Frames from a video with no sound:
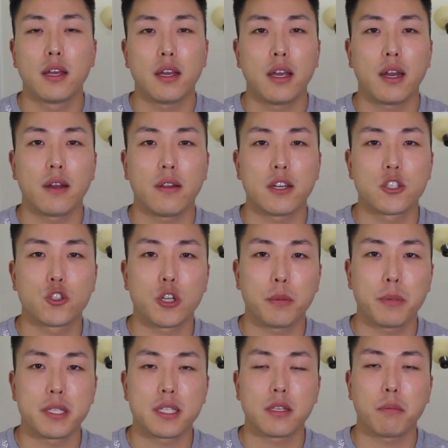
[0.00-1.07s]
hair loss
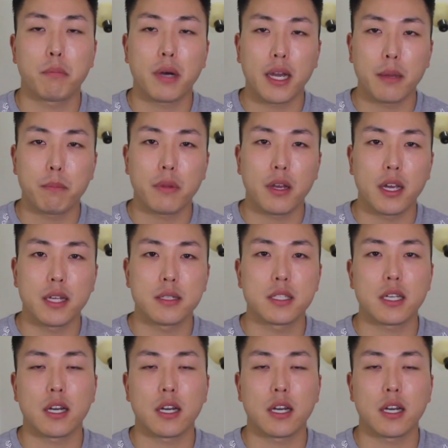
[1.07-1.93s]
treatments in the pipelines.